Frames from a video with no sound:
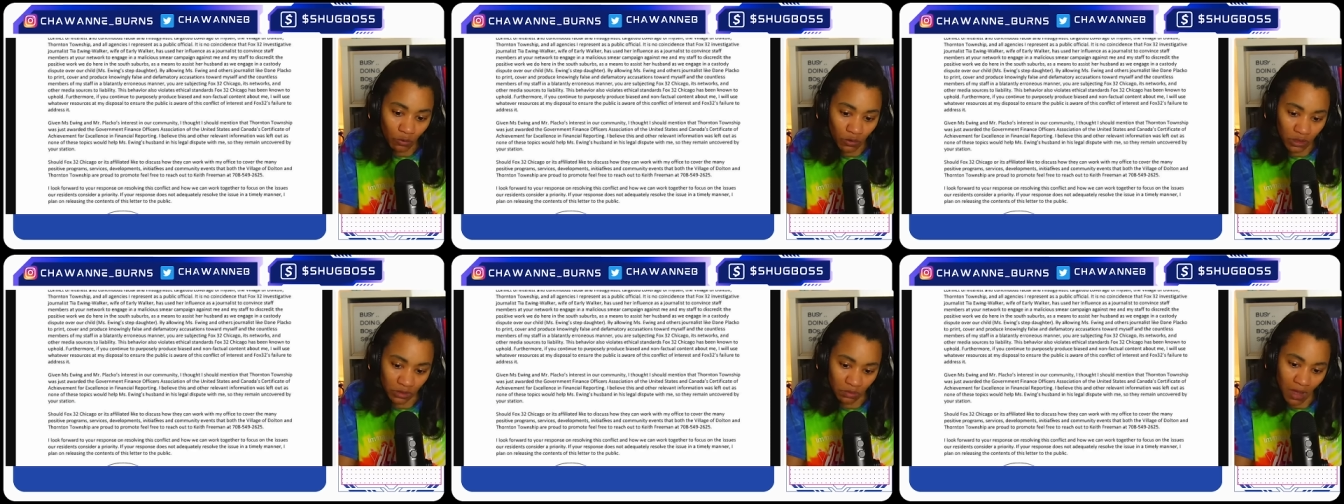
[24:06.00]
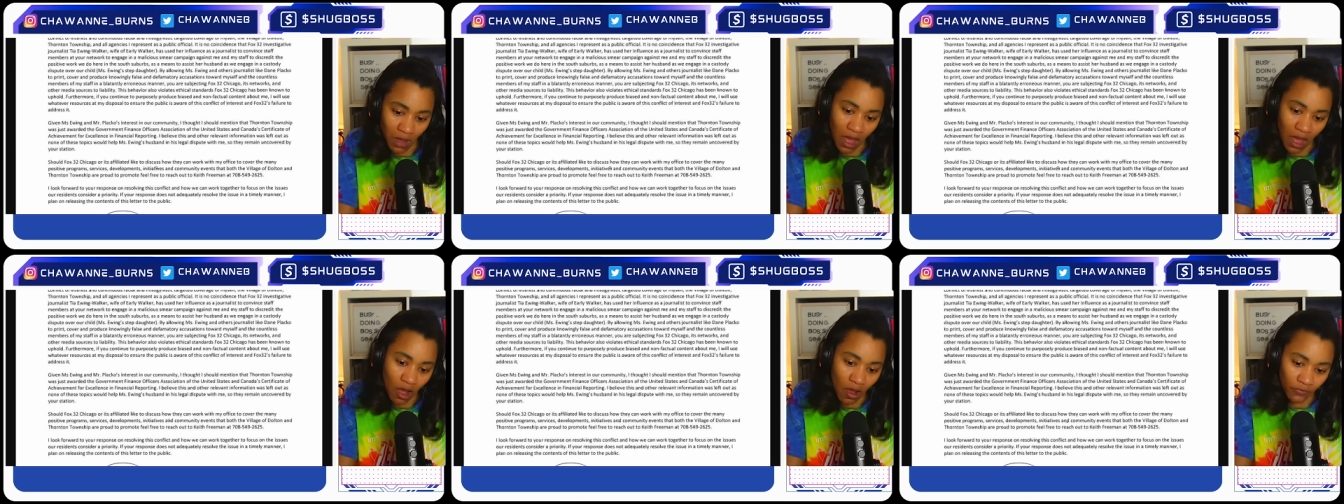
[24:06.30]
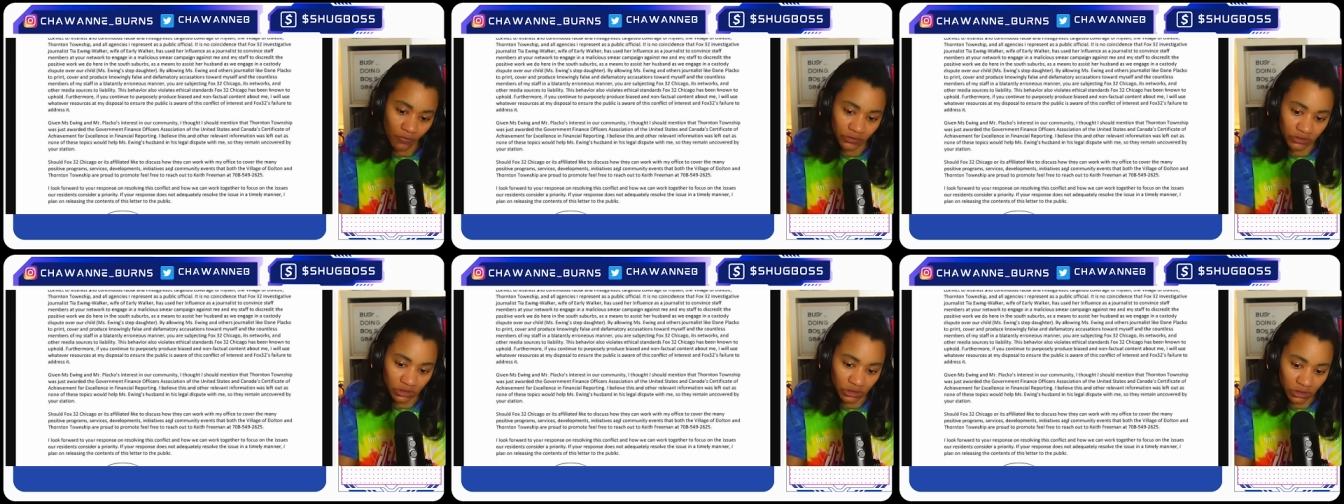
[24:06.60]
with my
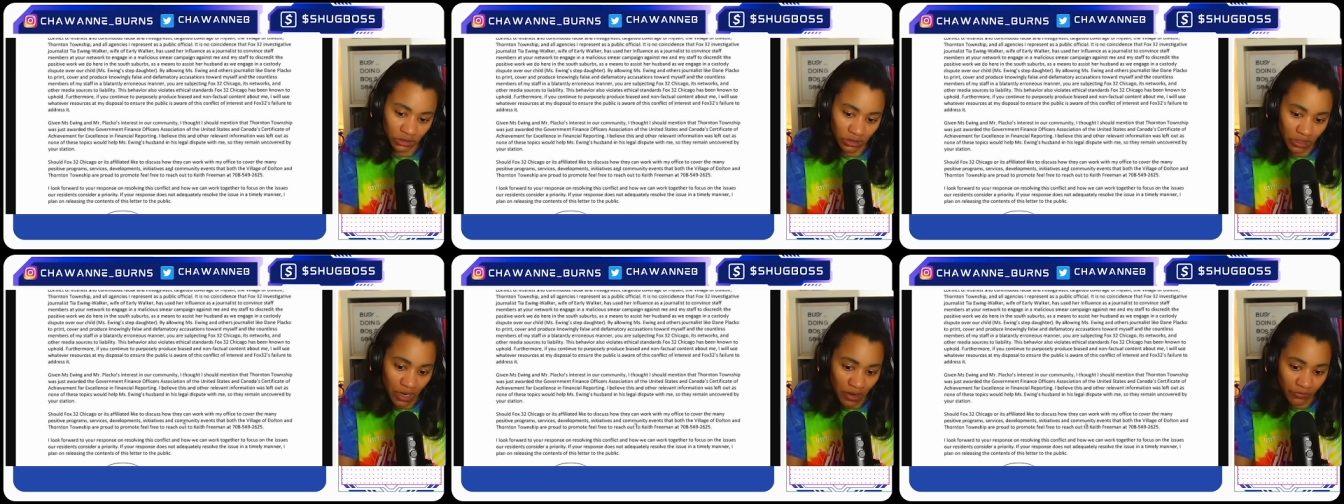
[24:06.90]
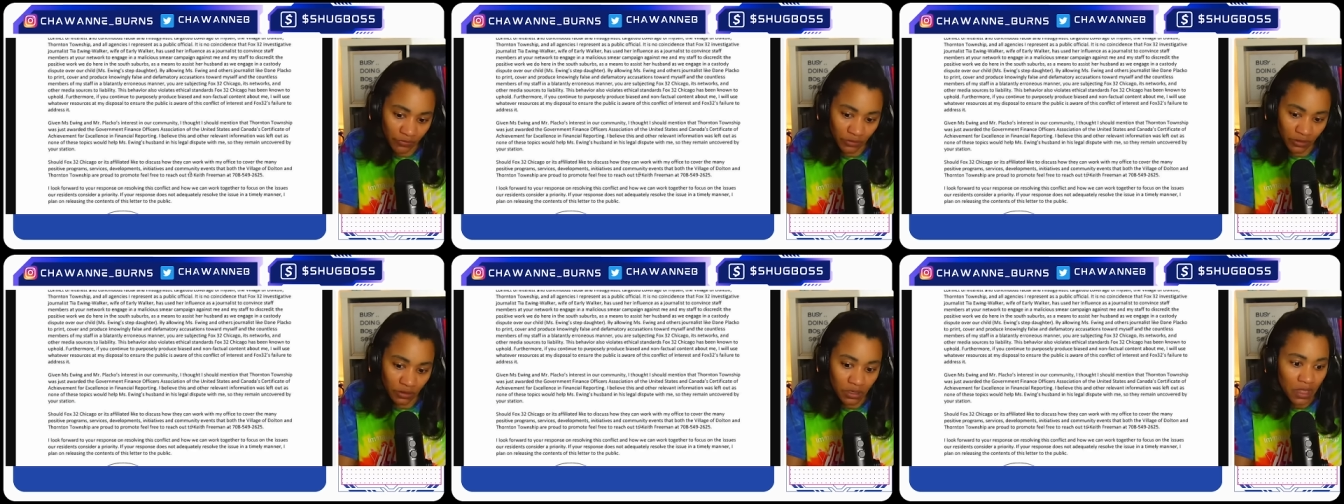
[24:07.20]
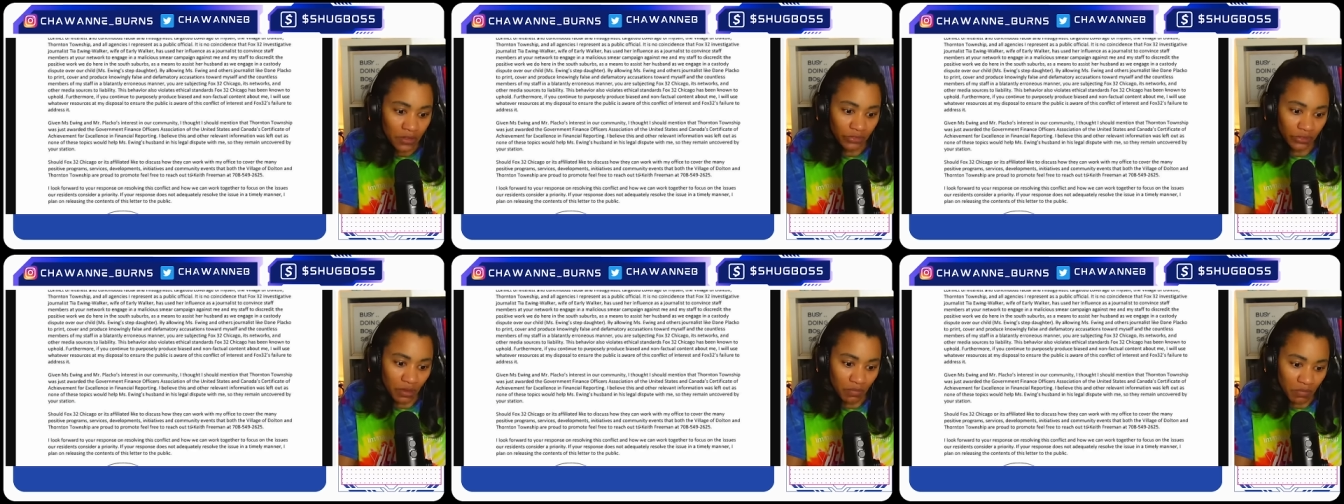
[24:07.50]
office to cover
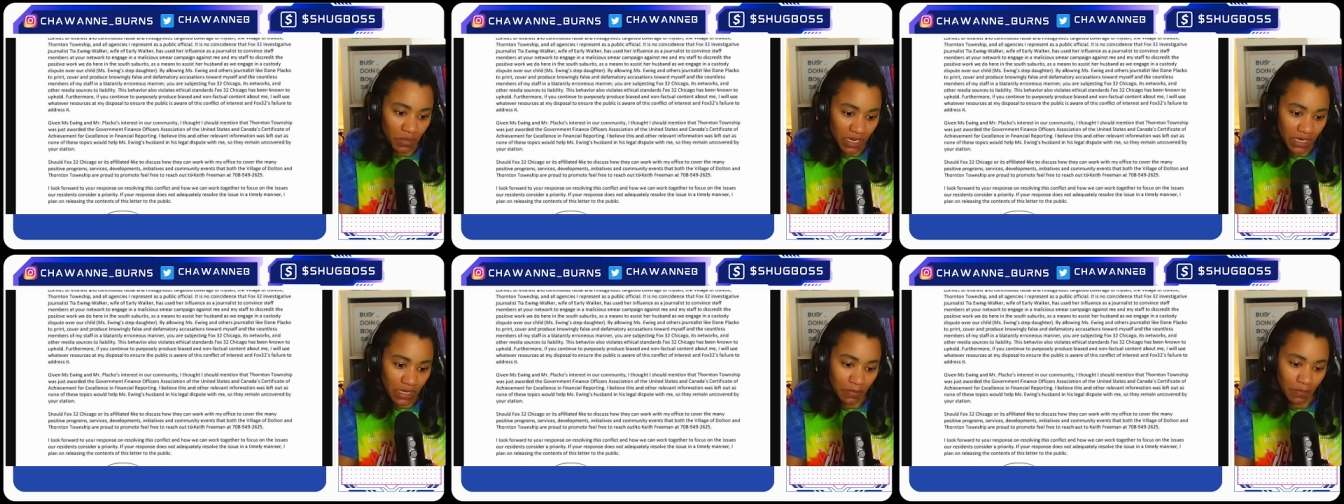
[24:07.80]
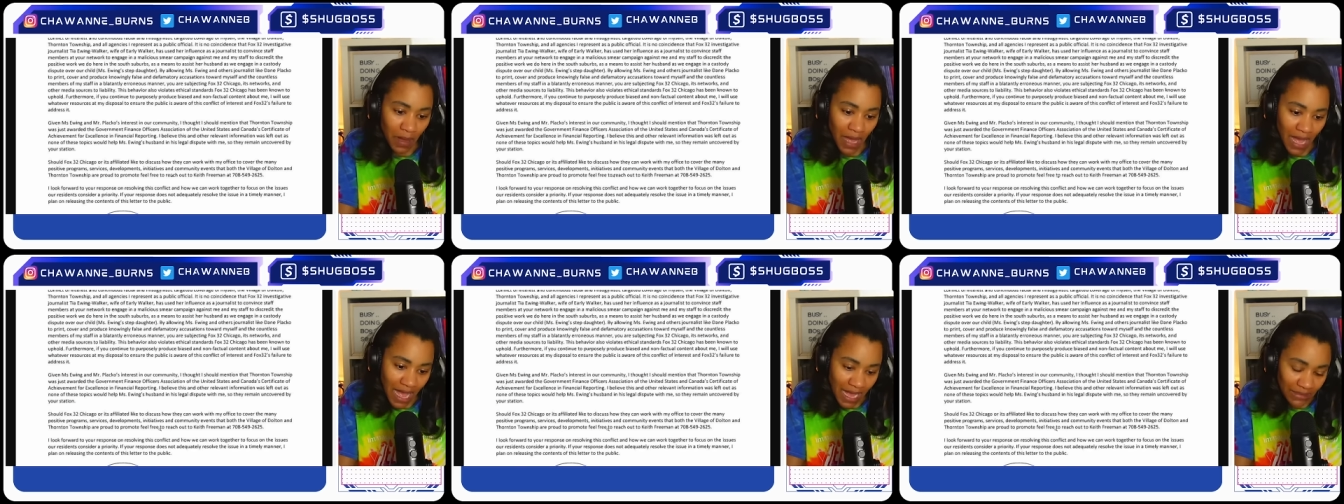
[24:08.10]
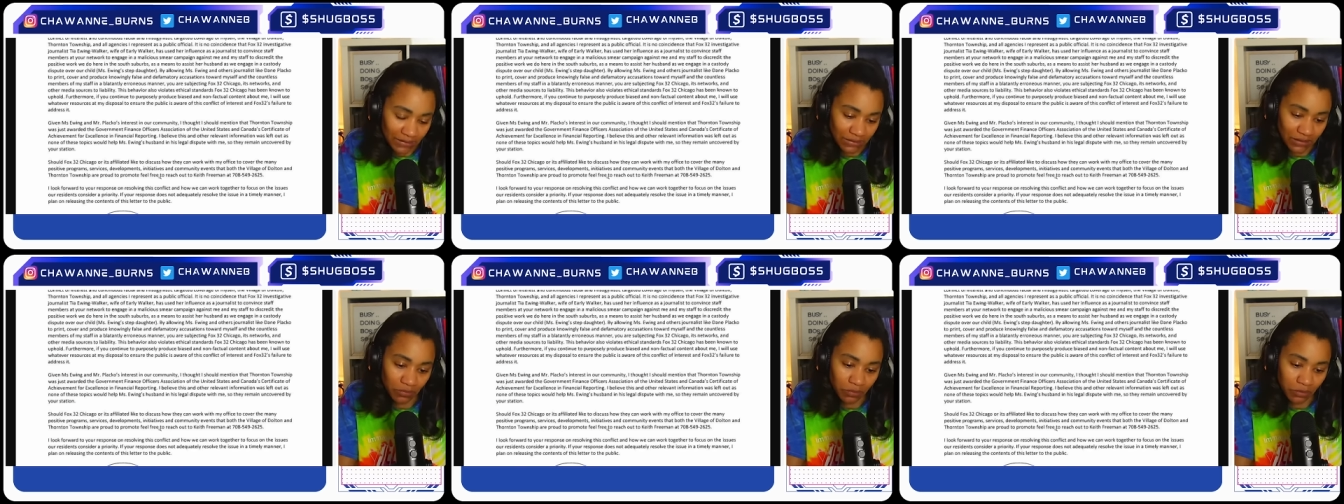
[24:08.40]
the many
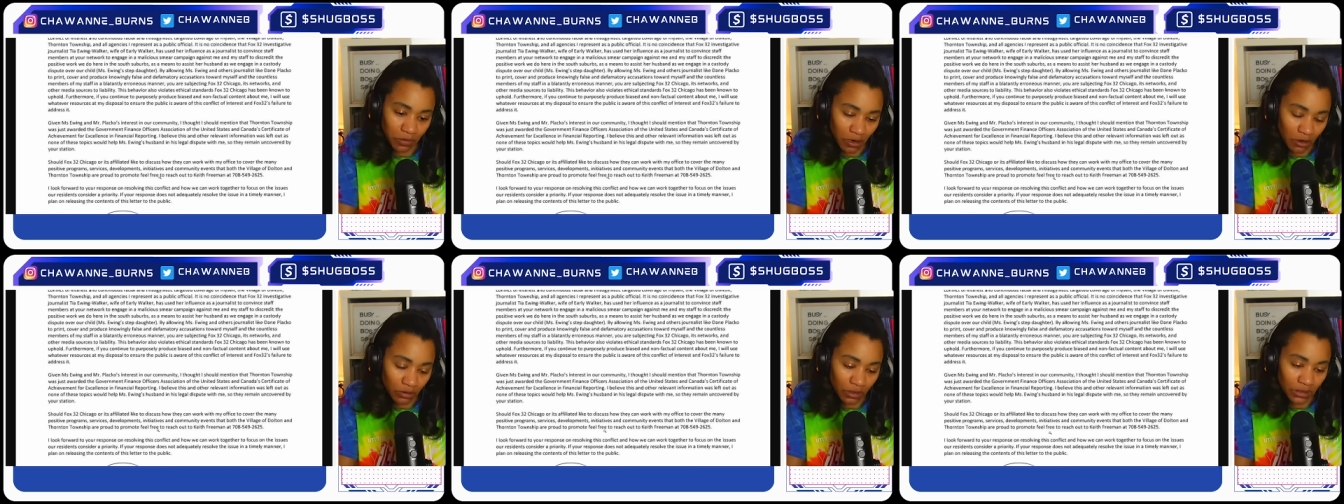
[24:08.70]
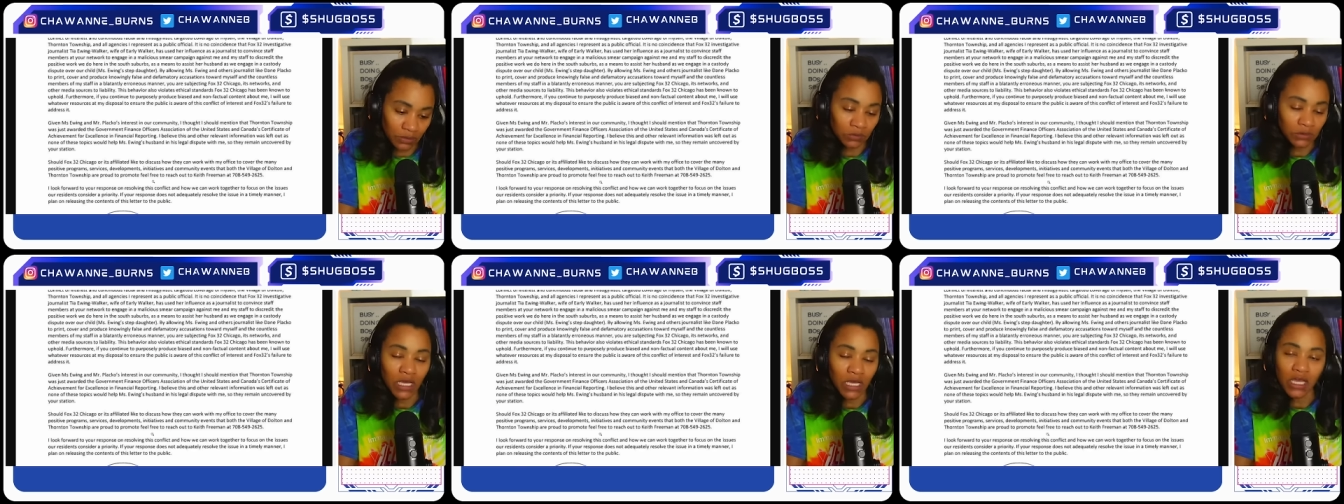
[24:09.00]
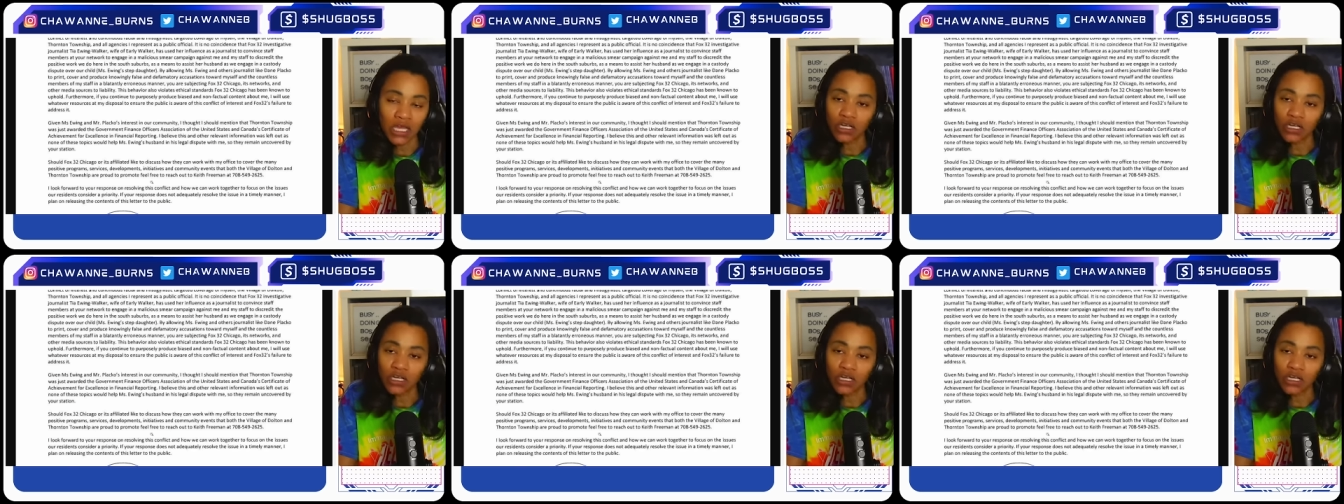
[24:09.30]
positive programs?